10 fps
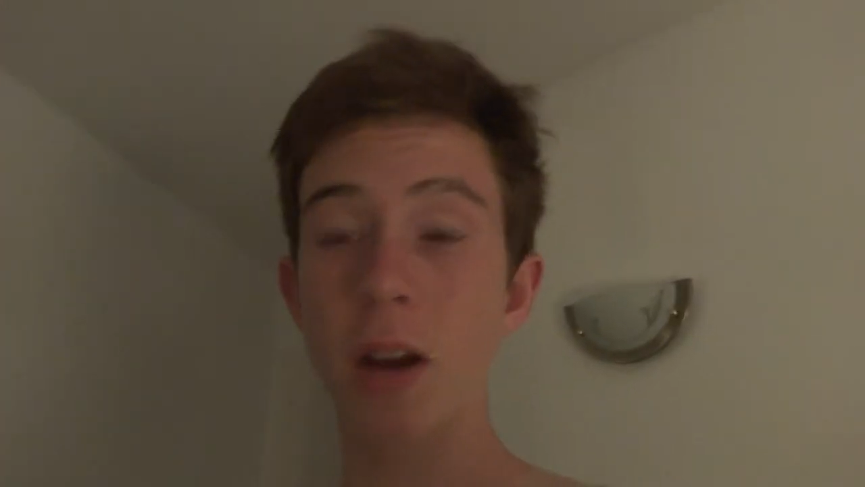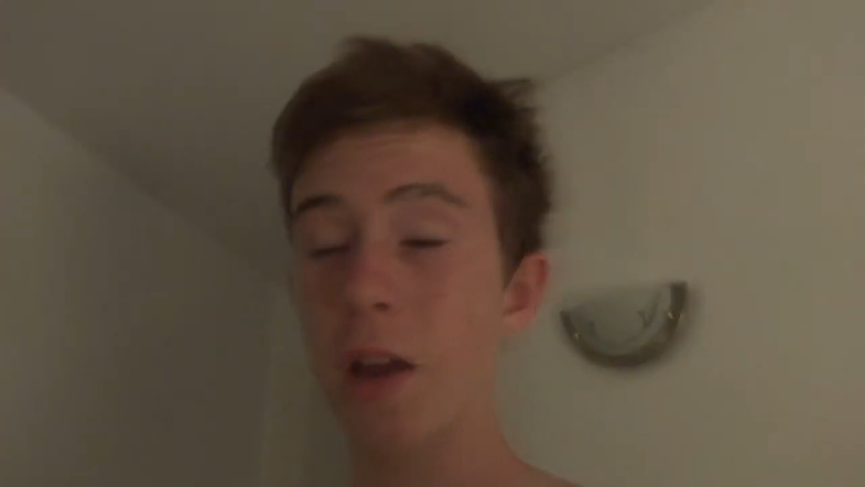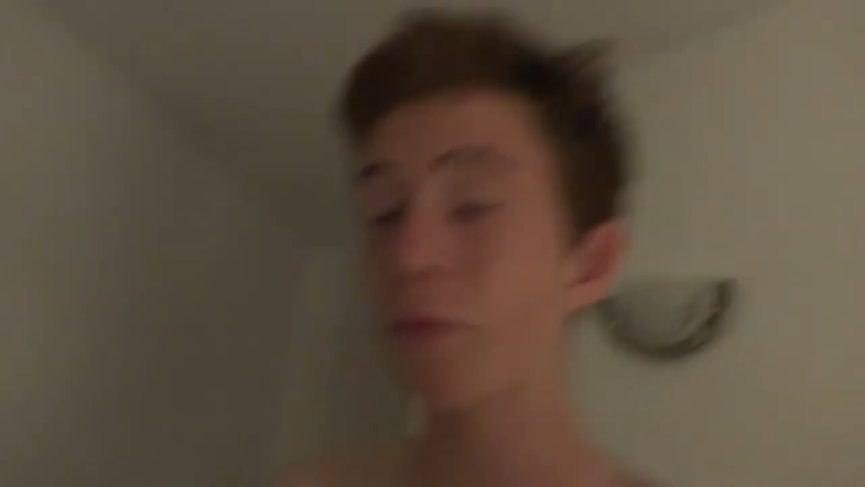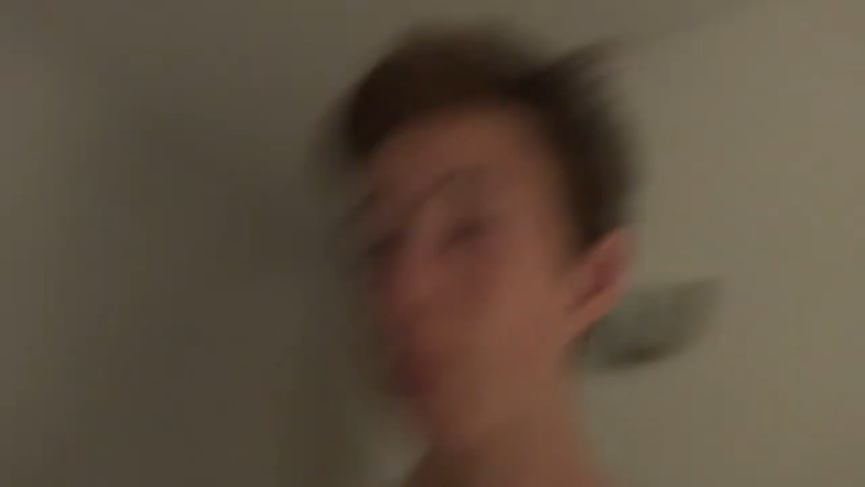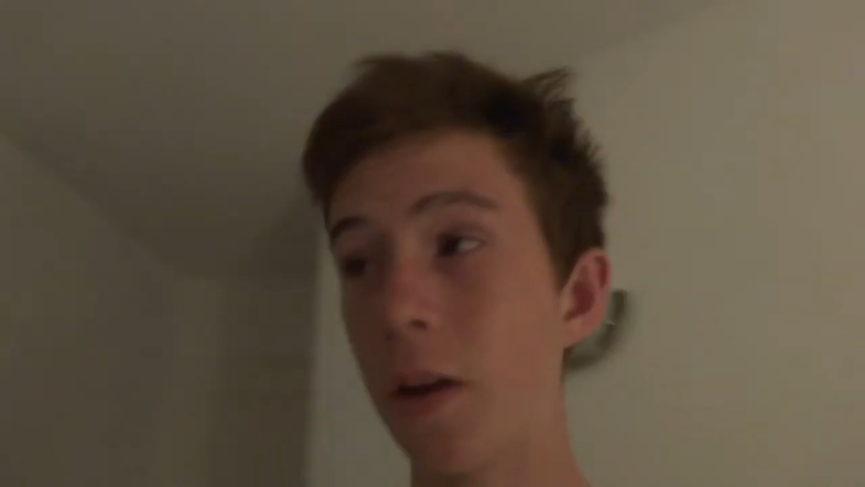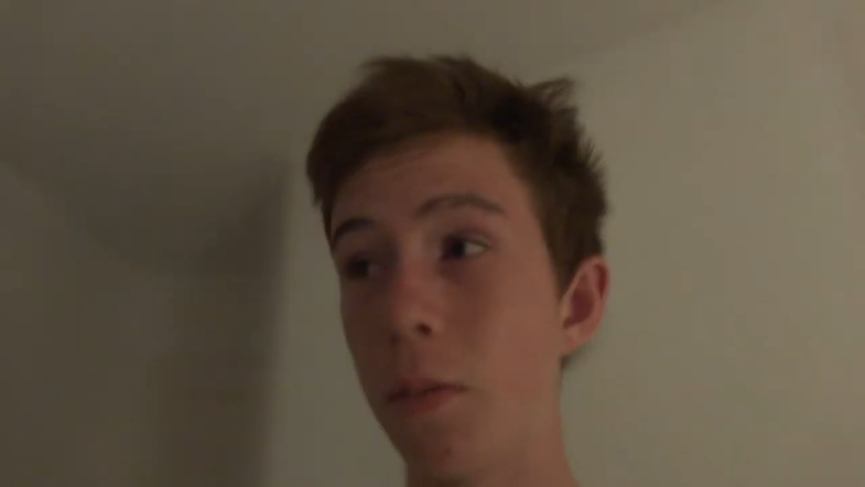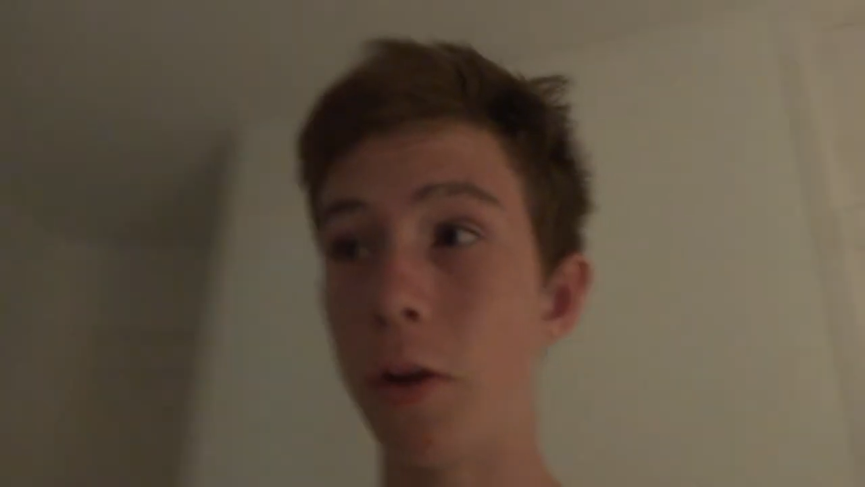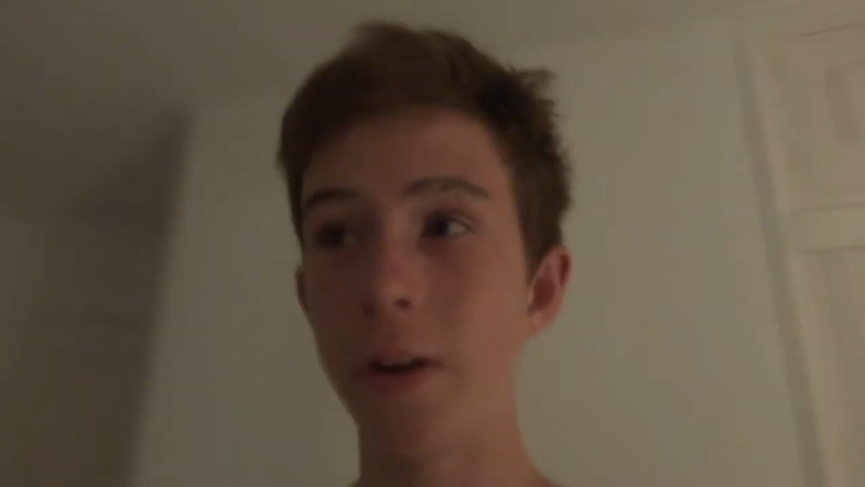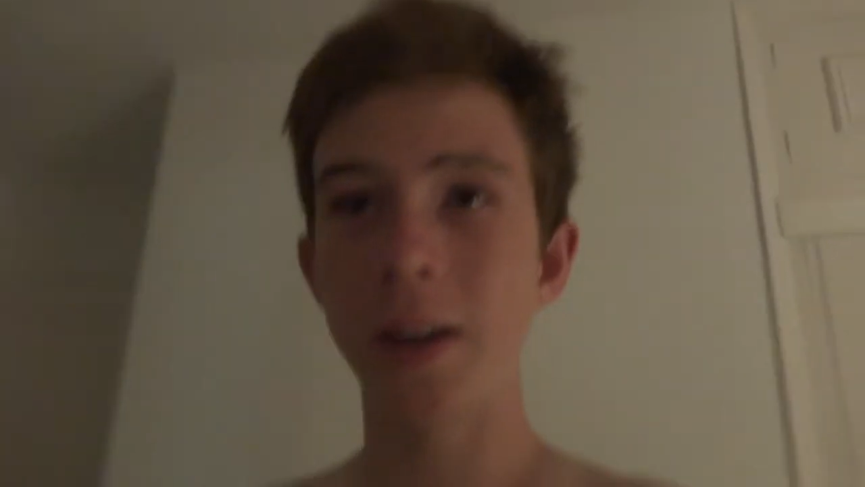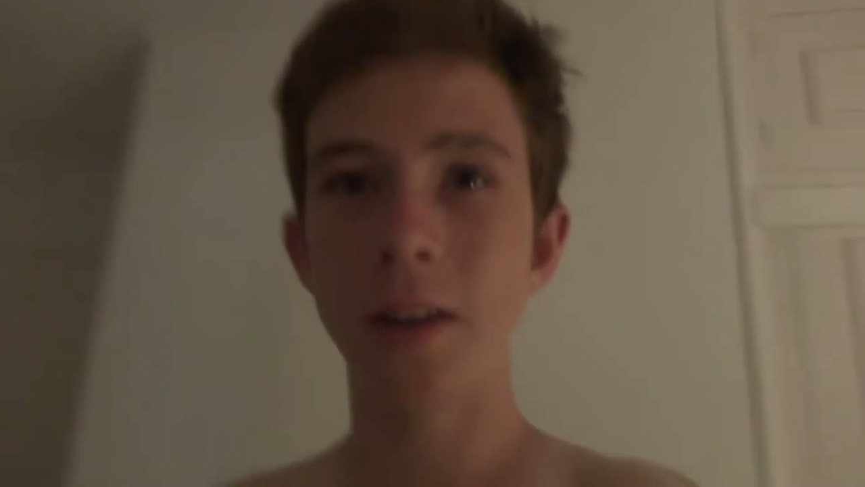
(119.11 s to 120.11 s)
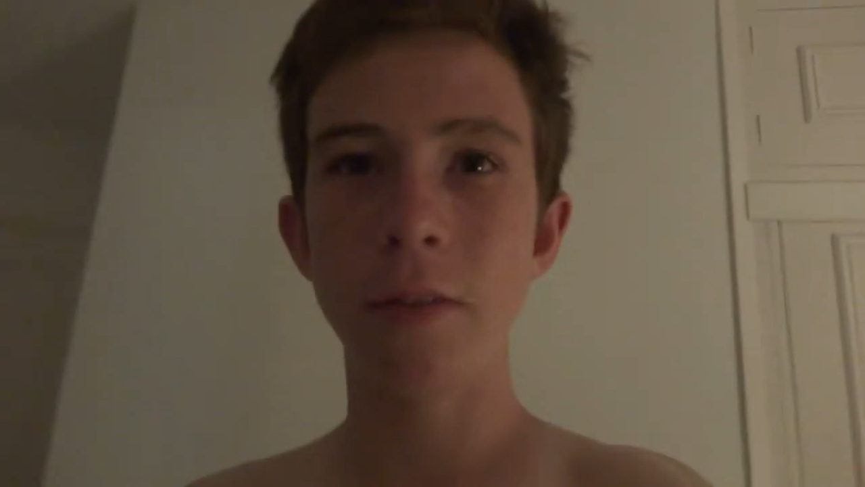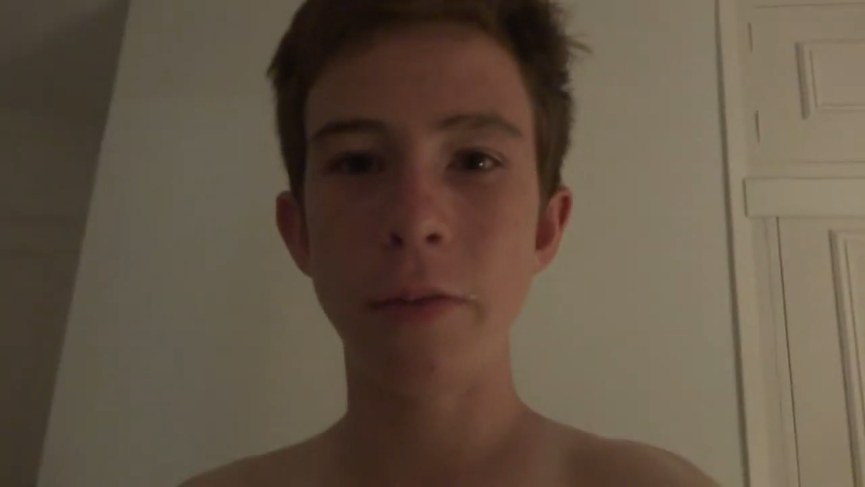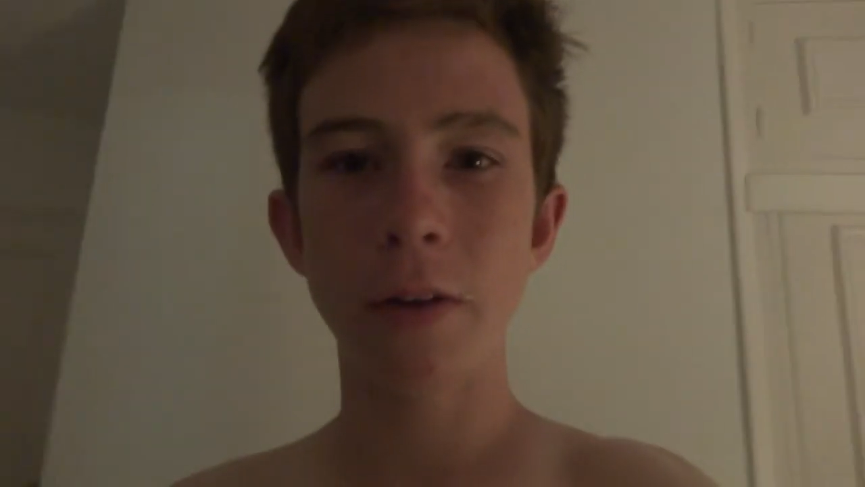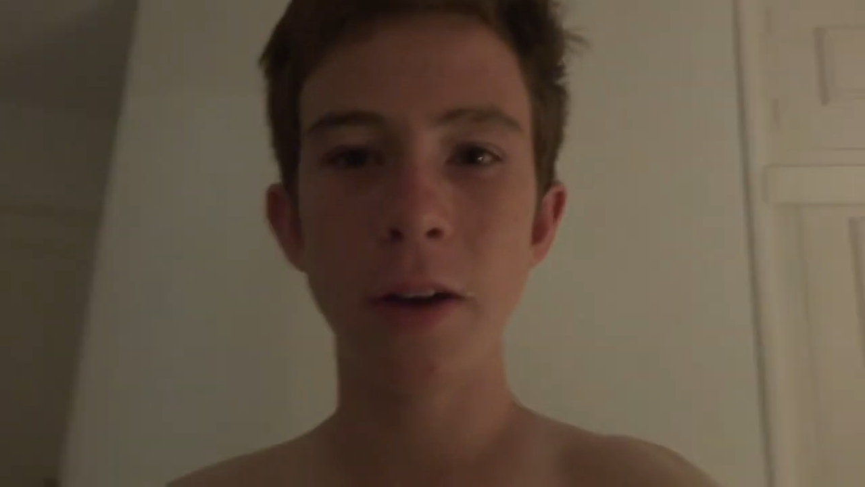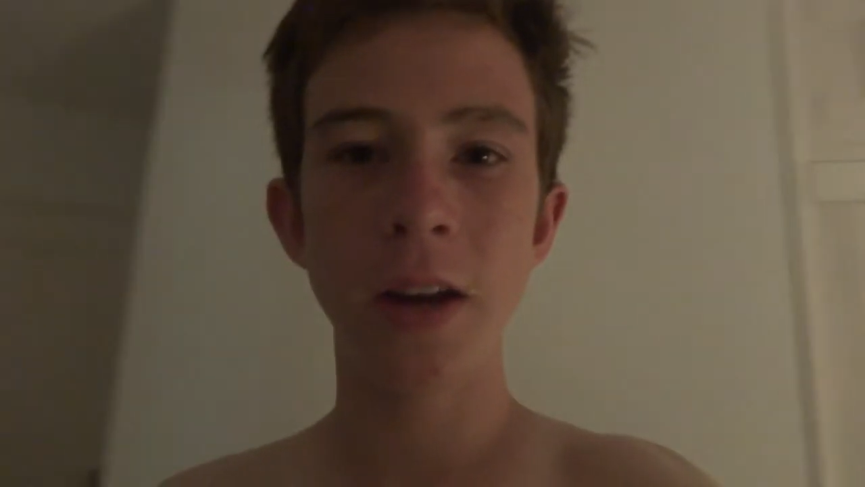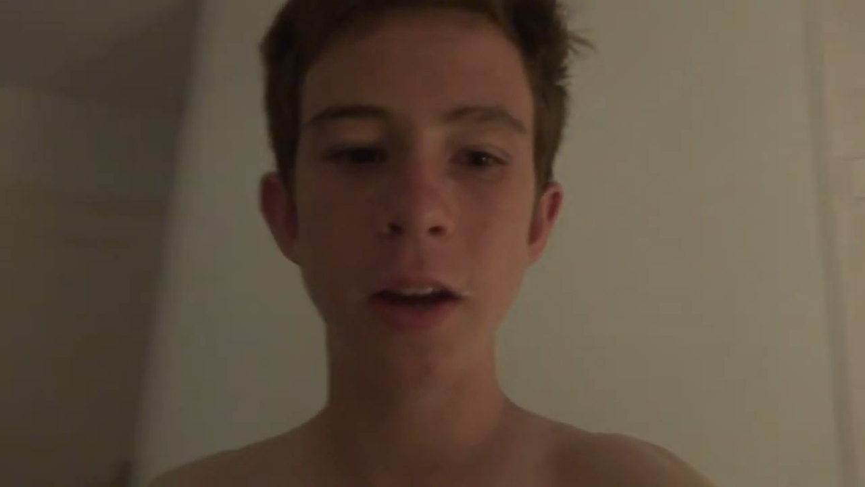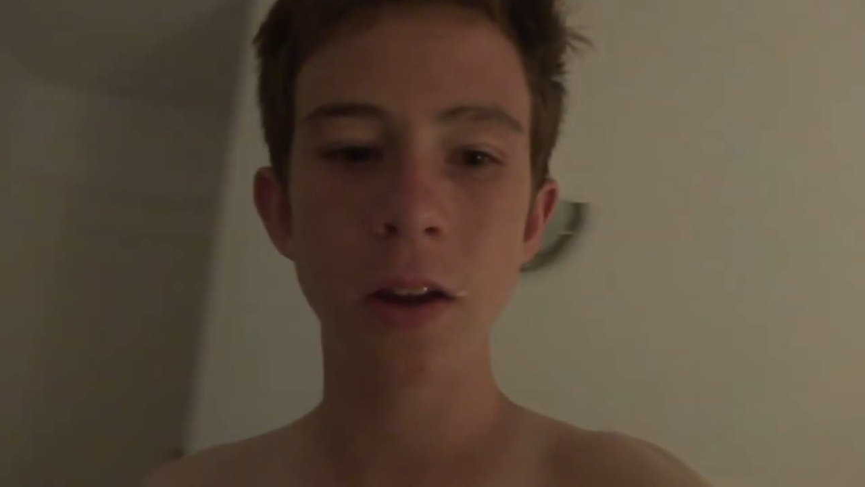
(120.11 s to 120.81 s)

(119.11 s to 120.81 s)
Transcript: I haven't been uploading very